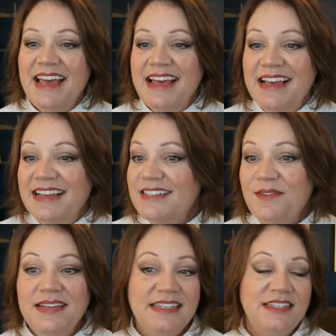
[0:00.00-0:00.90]
So
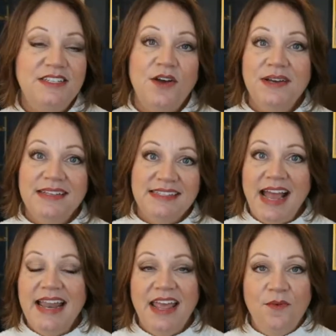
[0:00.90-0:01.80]
this is so
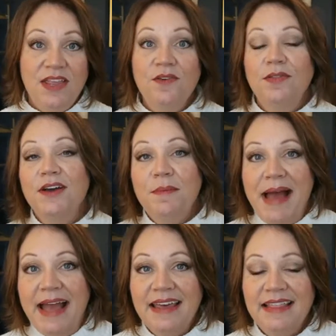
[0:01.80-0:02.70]
exciting when you look
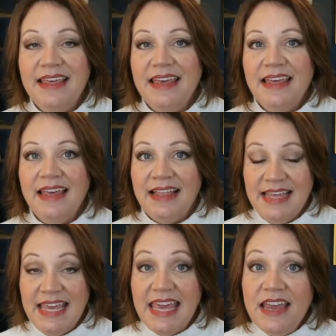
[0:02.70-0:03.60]
back at the
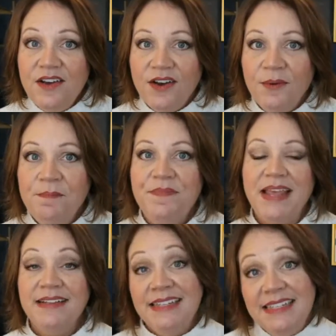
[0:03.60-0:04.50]
year
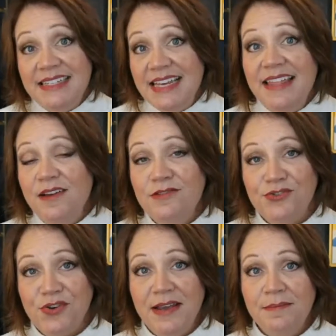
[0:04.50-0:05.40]
and see those
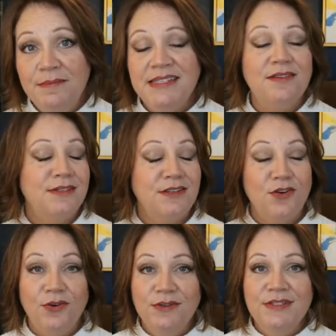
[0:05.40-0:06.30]
dreams, those
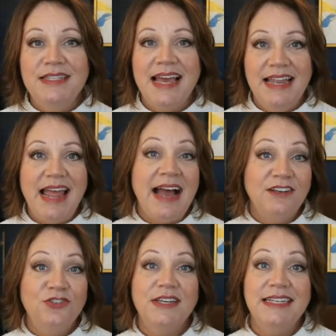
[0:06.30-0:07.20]
goals that
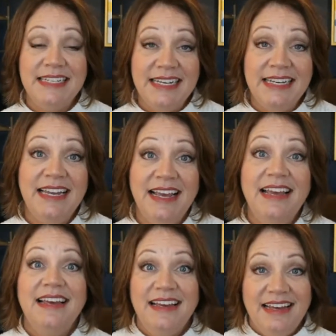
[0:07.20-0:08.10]
actually did
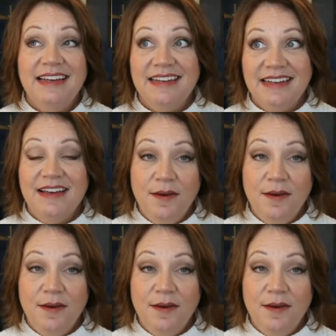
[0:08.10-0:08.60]
come